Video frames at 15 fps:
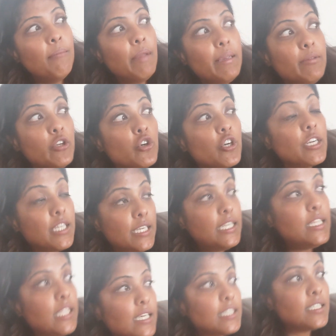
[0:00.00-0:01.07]
Maybe you're going to
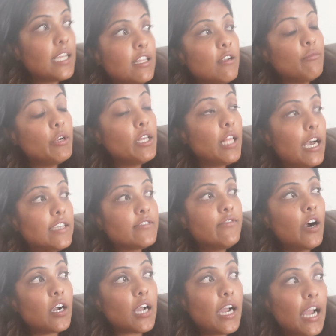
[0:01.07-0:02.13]
eat this and then realize,
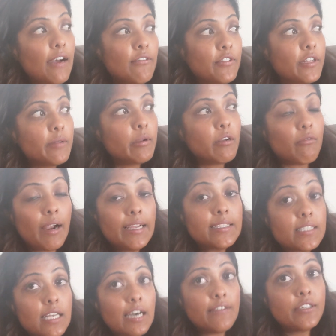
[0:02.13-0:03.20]
fuck, I have a little bit of
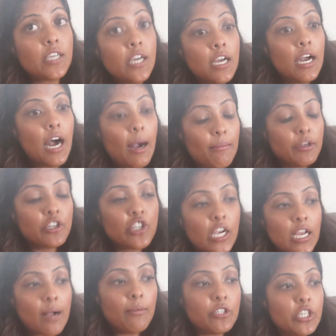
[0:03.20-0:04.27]
rice left. I'm going to
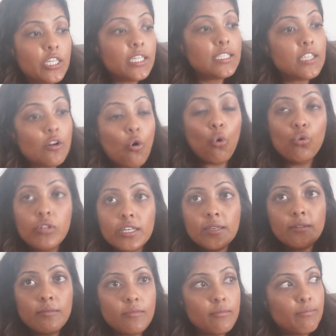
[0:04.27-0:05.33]
check how much it is and
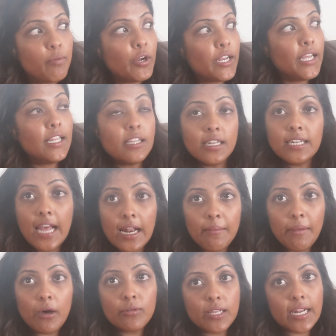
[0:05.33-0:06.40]
only put in the net
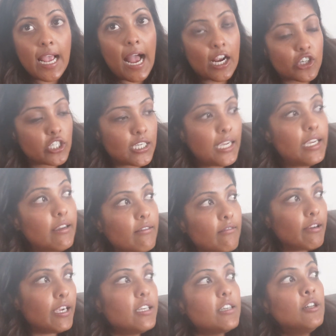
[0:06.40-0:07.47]
amount that I actually ate,
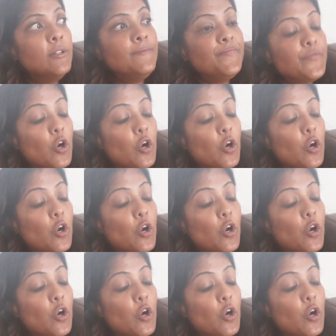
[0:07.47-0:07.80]
right?